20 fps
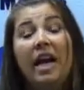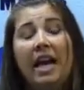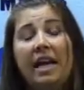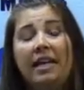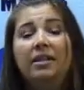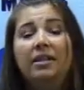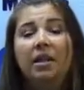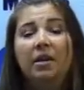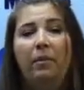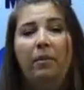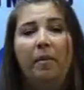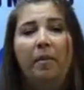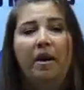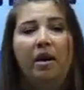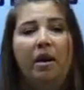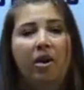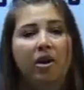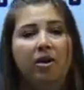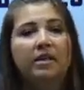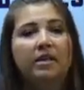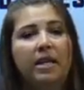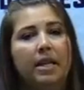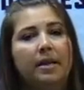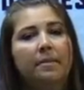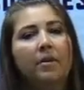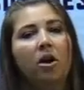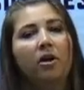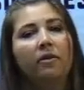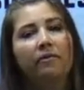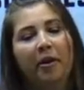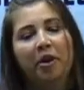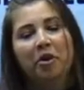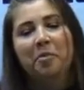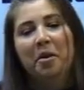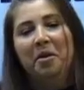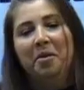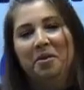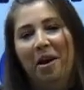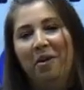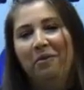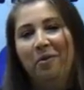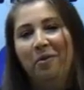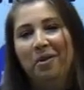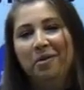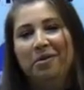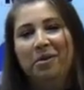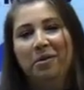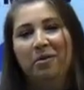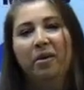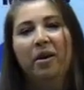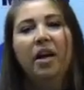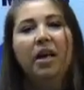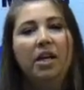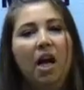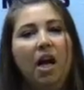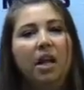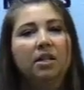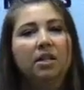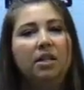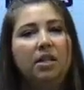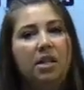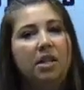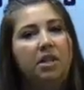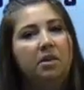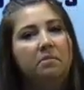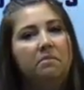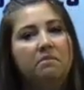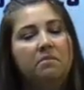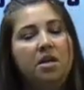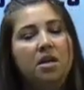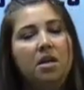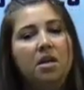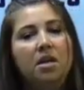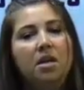18 women on our team are freshmen and sophomores. So we're a young team.